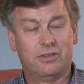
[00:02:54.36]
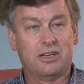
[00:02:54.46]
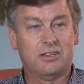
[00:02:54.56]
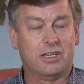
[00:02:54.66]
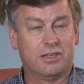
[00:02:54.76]

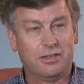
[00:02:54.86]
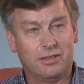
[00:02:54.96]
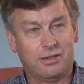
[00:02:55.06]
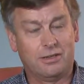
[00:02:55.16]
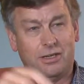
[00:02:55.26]
And she cut
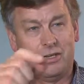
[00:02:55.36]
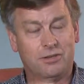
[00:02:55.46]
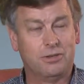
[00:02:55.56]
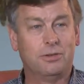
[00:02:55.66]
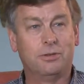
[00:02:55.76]
it in
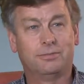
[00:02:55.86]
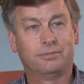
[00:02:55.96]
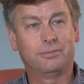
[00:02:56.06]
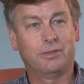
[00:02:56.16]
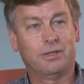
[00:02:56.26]
two,
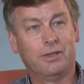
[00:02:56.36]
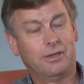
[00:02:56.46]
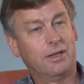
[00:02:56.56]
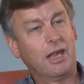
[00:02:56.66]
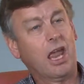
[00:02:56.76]
and
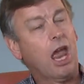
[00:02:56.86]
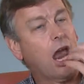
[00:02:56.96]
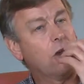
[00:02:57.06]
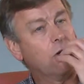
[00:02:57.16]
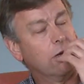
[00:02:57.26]

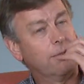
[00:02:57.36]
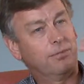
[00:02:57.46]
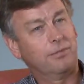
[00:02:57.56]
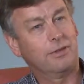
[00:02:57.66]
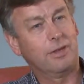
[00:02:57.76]
I took a
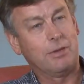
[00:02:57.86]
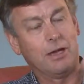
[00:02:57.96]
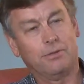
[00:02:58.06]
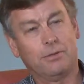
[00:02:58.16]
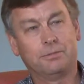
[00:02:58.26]

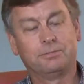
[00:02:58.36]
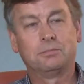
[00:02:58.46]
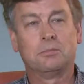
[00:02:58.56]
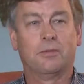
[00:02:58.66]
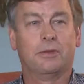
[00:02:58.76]
mouthful
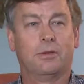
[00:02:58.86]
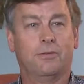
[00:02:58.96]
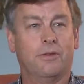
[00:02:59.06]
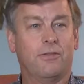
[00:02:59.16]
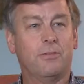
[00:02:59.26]

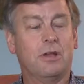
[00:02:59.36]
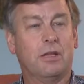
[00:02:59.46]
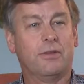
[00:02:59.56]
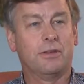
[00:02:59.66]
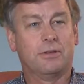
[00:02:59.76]
of the middle
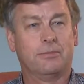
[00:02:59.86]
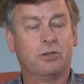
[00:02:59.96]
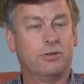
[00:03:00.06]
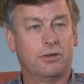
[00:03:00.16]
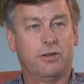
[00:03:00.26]
of it,
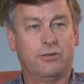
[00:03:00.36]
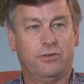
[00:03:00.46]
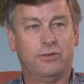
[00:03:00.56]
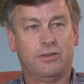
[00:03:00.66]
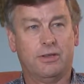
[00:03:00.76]
not the
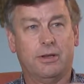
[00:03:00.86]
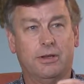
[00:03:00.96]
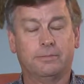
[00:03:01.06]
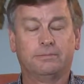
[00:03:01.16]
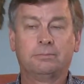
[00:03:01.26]
crust, just the
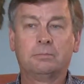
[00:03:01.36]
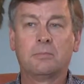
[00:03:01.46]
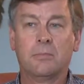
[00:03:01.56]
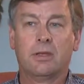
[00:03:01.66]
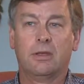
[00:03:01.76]
middle.
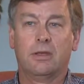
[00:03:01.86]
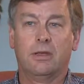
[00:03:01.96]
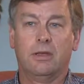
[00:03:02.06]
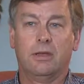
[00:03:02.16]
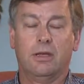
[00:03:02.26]

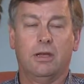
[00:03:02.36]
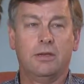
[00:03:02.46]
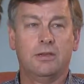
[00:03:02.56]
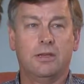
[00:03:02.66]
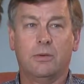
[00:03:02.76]

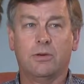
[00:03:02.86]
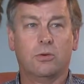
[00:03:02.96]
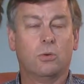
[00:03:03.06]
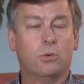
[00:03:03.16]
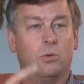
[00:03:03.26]
And it went
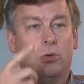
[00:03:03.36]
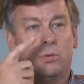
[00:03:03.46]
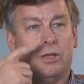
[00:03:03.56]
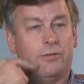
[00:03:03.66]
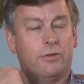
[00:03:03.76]
all the
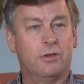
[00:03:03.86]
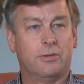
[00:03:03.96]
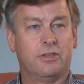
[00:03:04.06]
way through into my